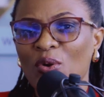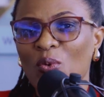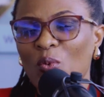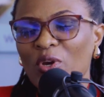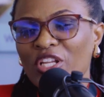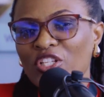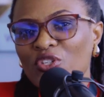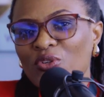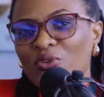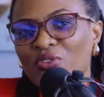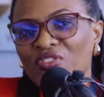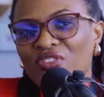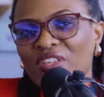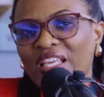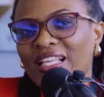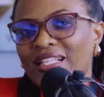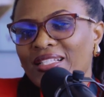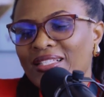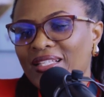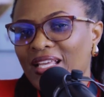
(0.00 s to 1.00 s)
We do
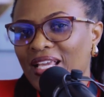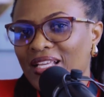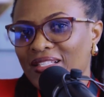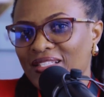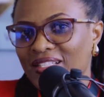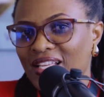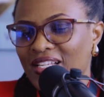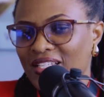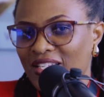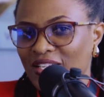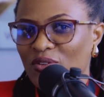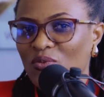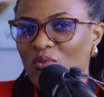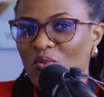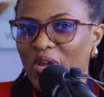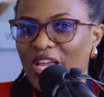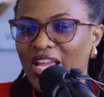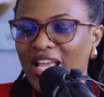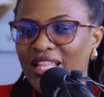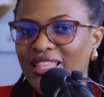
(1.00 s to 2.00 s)
things a certain
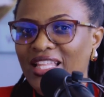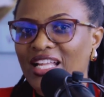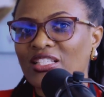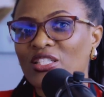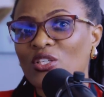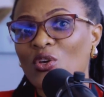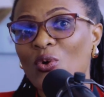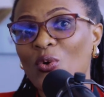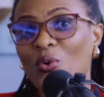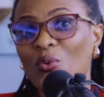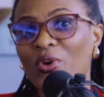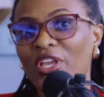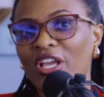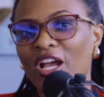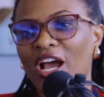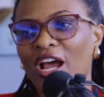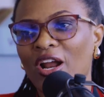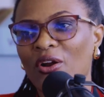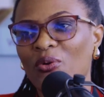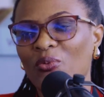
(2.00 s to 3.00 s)
way, and that's who we
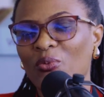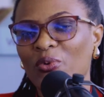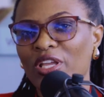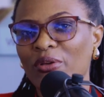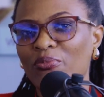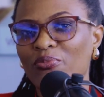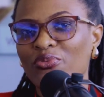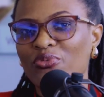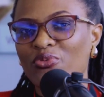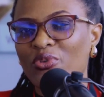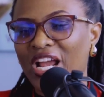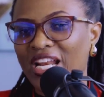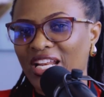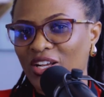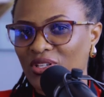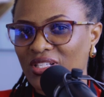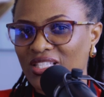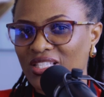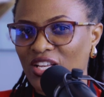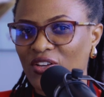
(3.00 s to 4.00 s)
are. We pride
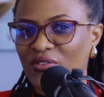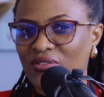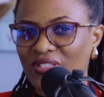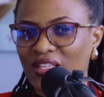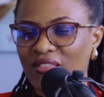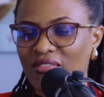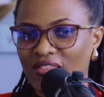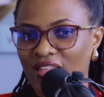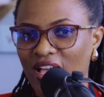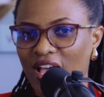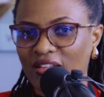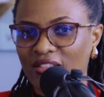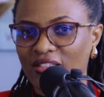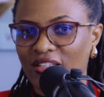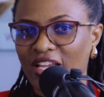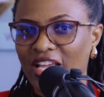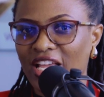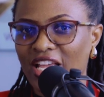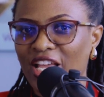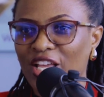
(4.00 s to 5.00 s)
ourselves in that.
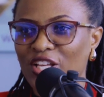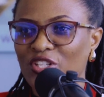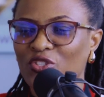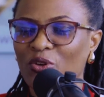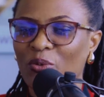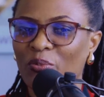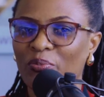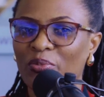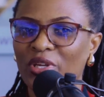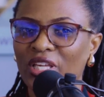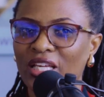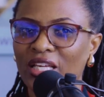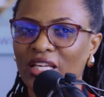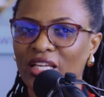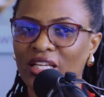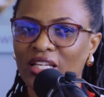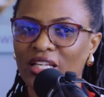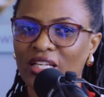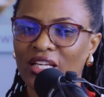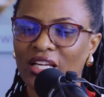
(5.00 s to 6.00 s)
So
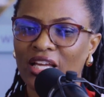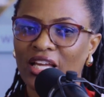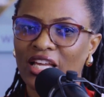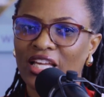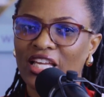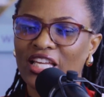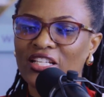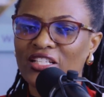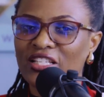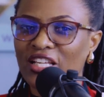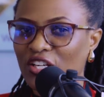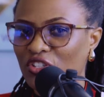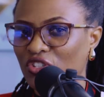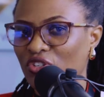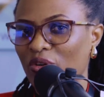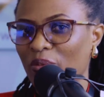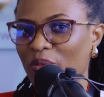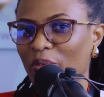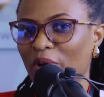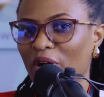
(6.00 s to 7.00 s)
being
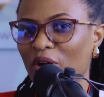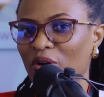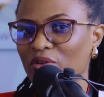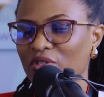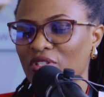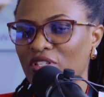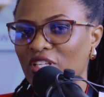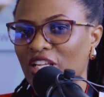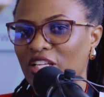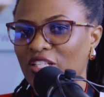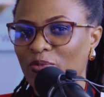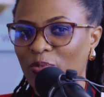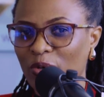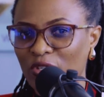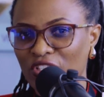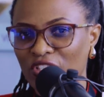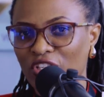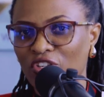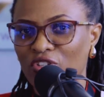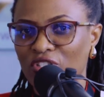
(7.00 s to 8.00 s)
intentional about
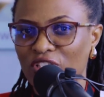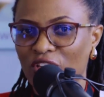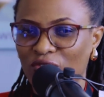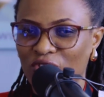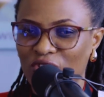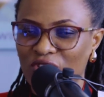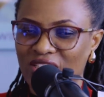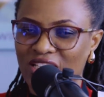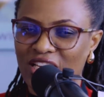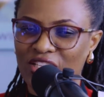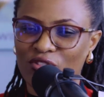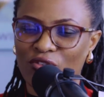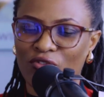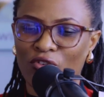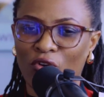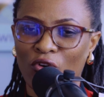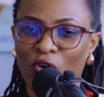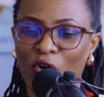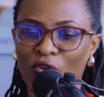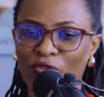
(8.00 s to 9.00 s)
exposing yourself to these kinds
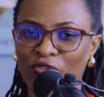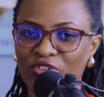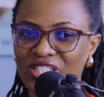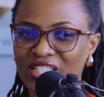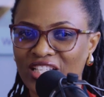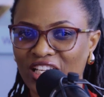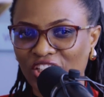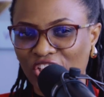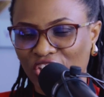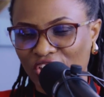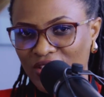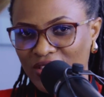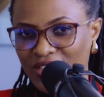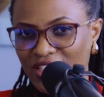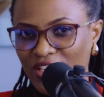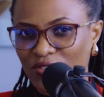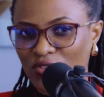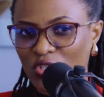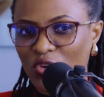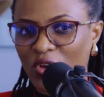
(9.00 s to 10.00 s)
of conversations
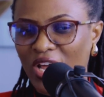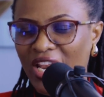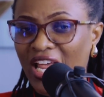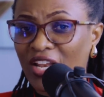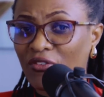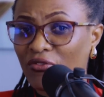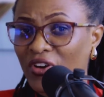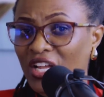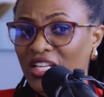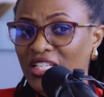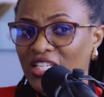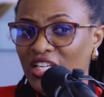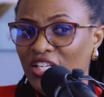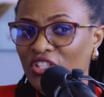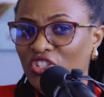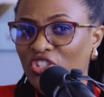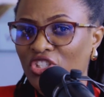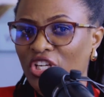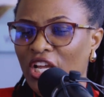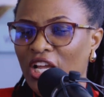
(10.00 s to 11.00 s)
gives you an
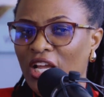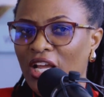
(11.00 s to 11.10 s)
advantage,